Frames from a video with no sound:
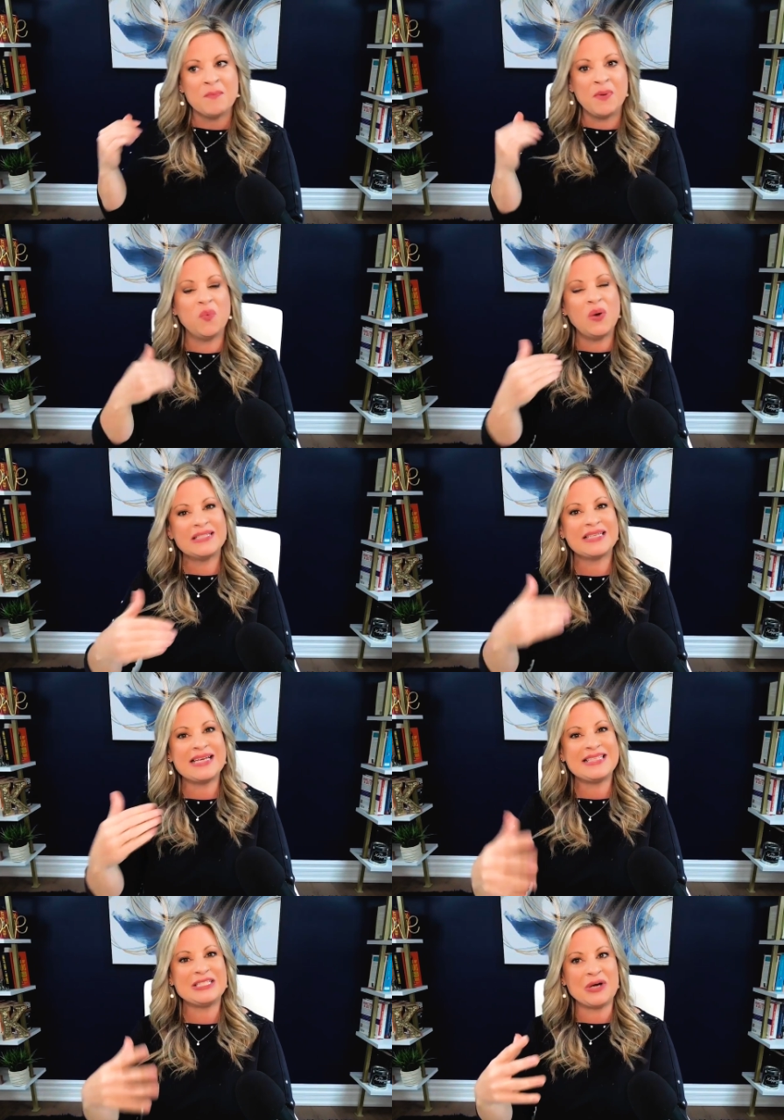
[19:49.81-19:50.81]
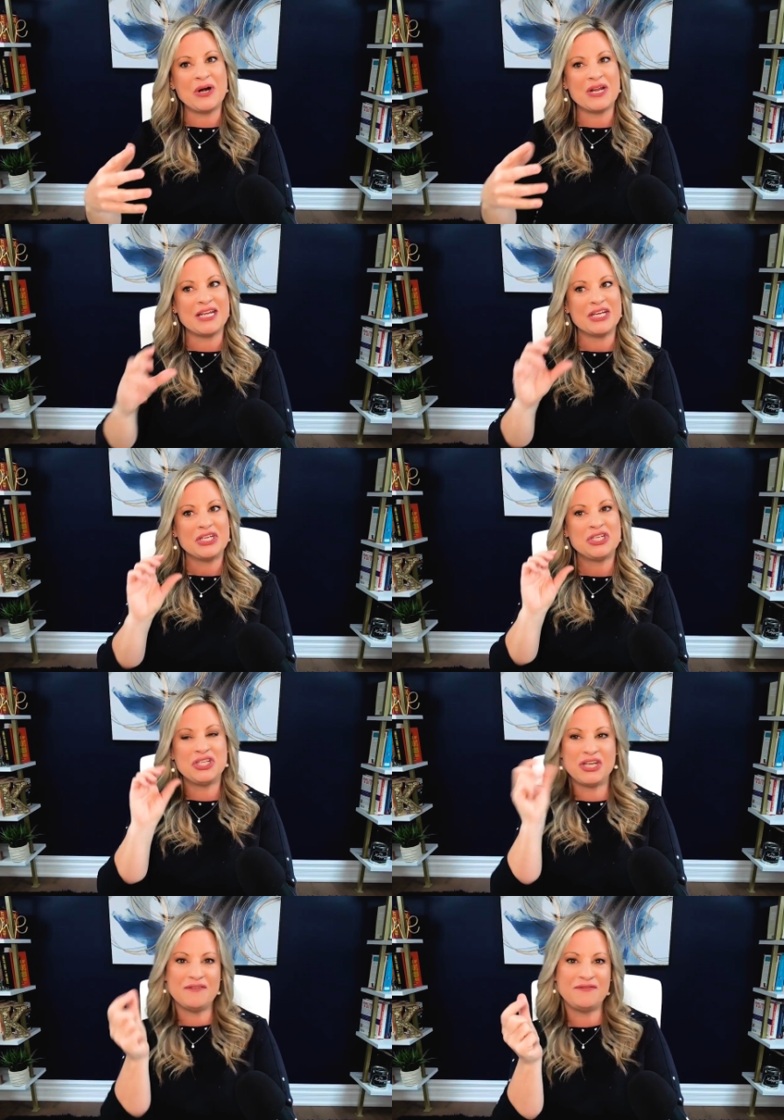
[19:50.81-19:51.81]
but once I started
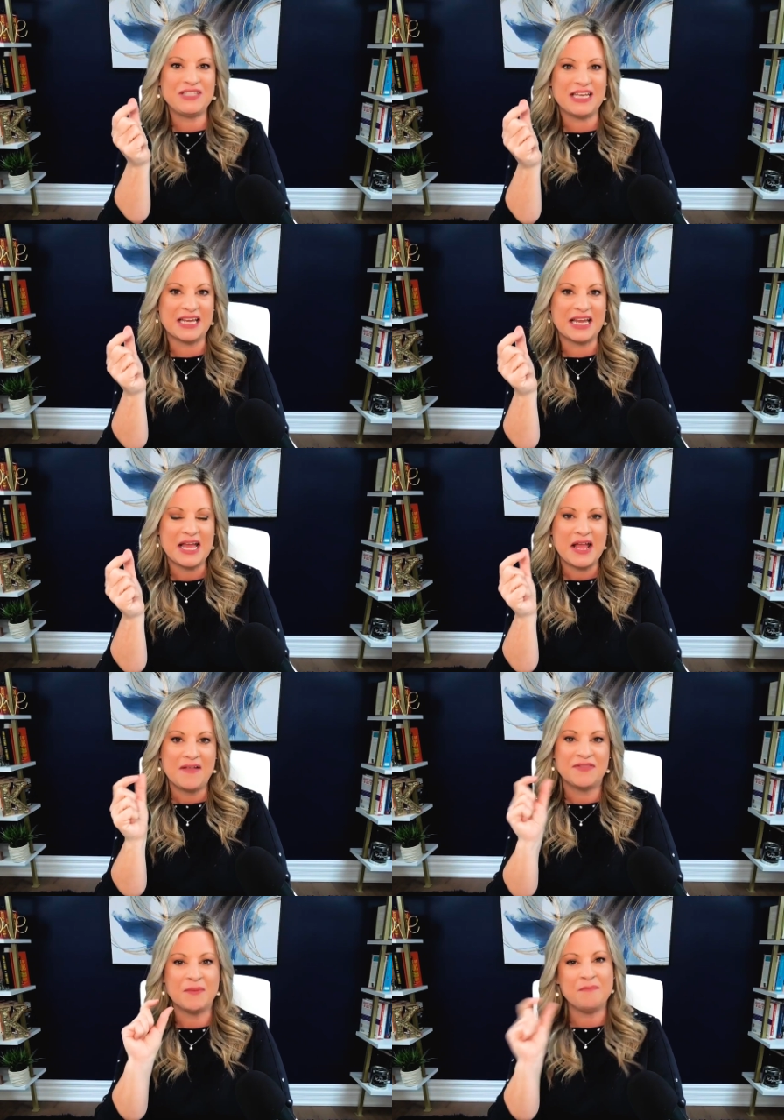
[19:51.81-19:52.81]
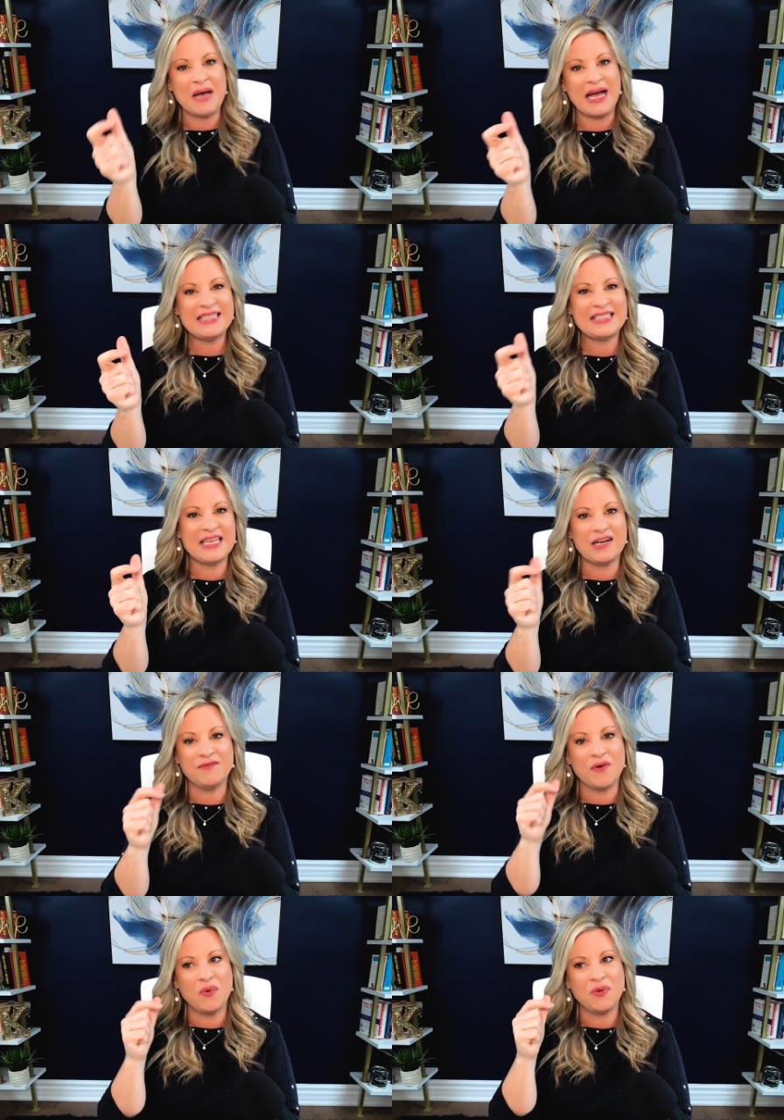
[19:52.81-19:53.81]
shifting the mindset of,